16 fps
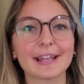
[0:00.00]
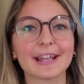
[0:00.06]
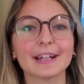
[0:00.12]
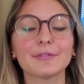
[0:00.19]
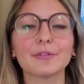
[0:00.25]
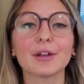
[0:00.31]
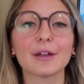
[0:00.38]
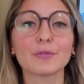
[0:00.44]

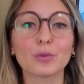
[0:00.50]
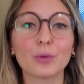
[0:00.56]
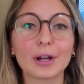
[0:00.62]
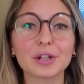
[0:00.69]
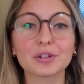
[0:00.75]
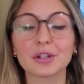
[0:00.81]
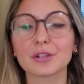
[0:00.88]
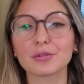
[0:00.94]
And if you have
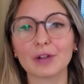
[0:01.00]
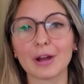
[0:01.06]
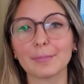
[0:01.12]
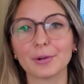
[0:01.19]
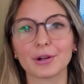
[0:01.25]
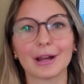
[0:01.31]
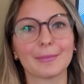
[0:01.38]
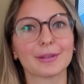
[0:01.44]
questions,
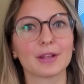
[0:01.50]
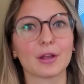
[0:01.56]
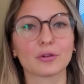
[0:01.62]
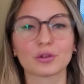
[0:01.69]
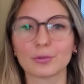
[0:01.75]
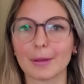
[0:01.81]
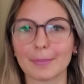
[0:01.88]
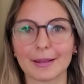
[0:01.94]
drop your comments. I'll
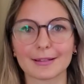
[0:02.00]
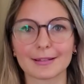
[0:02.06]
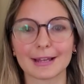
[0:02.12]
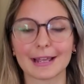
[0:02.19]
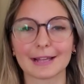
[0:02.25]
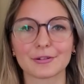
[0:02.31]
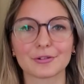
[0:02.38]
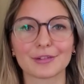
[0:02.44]
do my best
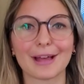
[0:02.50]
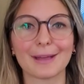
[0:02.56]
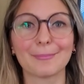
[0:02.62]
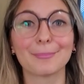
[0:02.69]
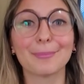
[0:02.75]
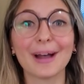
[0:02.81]
to answer them.